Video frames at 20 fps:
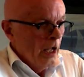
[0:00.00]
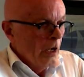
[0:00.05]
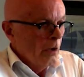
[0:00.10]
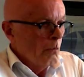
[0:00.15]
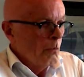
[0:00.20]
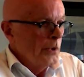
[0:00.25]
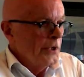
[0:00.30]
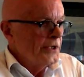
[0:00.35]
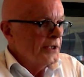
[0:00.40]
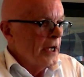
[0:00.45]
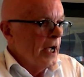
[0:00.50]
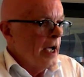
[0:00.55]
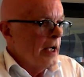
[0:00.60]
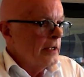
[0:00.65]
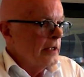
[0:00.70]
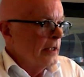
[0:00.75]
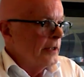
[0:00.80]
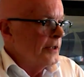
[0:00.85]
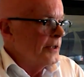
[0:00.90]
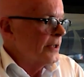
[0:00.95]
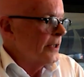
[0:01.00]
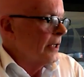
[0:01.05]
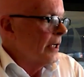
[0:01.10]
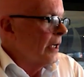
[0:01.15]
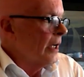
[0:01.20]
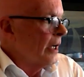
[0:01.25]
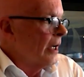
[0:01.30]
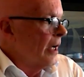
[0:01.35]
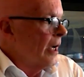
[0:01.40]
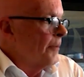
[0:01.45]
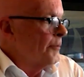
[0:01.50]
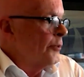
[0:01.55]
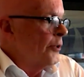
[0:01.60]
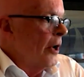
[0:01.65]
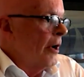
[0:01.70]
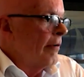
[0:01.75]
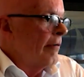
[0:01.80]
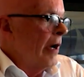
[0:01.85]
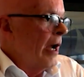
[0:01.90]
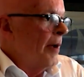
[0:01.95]
we started a
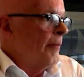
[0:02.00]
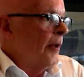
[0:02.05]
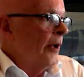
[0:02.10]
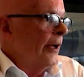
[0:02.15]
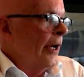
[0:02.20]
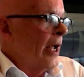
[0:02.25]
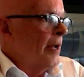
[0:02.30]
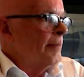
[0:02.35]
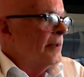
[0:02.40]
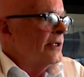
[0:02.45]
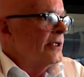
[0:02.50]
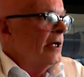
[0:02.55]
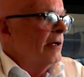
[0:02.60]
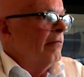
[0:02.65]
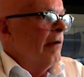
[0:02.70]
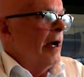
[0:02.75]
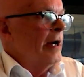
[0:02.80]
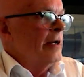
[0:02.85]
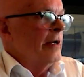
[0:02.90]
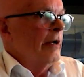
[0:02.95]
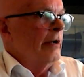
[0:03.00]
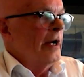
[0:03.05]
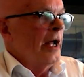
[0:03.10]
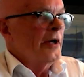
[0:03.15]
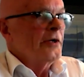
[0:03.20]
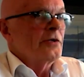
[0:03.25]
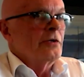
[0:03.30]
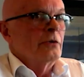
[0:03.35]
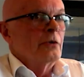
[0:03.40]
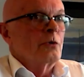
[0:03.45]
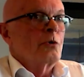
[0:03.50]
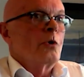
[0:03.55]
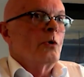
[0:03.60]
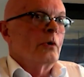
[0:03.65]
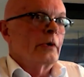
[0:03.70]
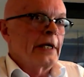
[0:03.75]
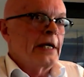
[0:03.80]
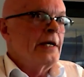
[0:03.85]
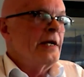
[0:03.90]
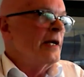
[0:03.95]
program on ABC Radio National
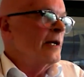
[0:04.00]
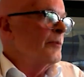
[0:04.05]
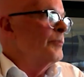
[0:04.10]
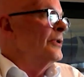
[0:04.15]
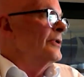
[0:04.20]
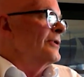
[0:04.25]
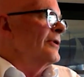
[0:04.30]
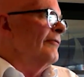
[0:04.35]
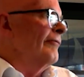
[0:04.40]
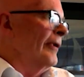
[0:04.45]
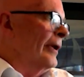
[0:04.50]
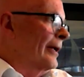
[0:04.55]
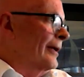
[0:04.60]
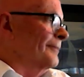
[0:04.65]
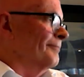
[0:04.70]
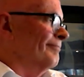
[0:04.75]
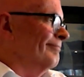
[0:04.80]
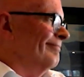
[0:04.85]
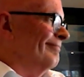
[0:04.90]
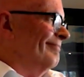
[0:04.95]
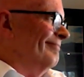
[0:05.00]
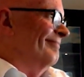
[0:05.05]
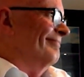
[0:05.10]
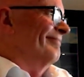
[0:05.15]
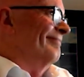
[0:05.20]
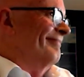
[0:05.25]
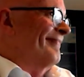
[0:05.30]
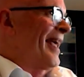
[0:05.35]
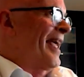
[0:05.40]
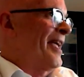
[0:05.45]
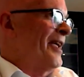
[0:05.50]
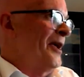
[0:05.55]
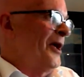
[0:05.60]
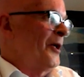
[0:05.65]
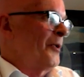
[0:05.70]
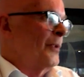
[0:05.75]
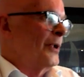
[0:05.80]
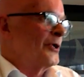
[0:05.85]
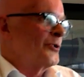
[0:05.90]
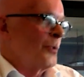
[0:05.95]
called India Pacific,
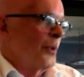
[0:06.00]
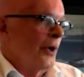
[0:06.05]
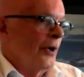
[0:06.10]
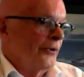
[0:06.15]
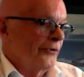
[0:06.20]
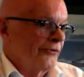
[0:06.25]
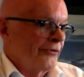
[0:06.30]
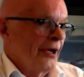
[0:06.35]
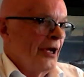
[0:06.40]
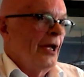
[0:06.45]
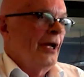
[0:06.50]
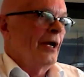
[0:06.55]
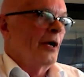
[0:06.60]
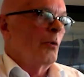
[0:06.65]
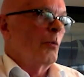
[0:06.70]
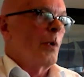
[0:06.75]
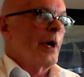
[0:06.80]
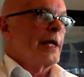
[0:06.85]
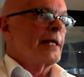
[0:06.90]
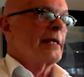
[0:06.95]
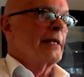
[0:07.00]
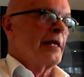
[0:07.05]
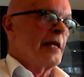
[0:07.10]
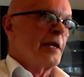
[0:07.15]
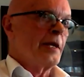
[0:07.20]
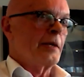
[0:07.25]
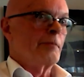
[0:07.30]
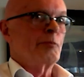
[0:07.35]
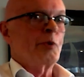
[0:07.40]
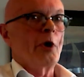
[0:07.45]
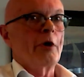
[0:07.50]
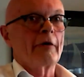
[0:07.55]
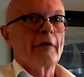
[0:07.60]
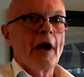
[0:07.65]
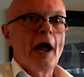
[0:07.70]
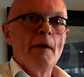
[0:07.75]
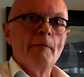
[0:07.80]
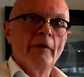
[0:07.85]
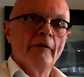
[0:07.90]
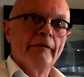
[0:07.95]
which was a weekly
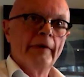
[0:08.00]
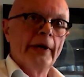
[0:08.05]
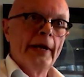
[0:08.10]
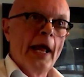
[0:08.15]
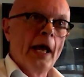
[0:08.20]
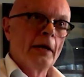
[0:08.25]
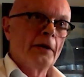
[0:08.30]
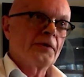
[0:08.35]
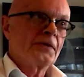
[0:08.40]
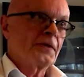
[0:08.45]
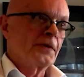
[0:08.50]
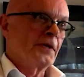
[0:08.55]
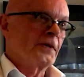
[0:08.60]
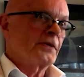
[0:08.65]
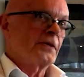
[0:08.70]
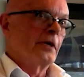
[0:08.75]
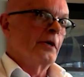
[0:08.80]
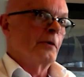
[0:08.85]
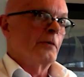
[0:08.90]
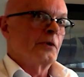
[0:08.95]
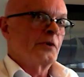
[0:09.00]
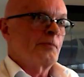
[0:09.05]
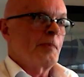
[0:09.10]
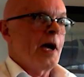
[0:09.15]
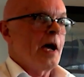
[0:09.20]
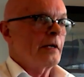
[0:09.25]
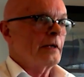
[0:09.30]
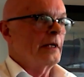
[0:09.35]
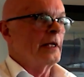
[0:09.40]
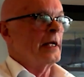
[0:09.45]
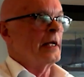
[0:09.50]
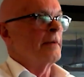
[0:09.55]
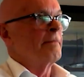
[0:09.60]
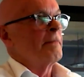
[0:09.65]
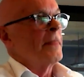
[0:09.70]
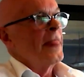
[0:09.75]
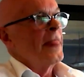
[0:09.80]
program of analysis, and it was partly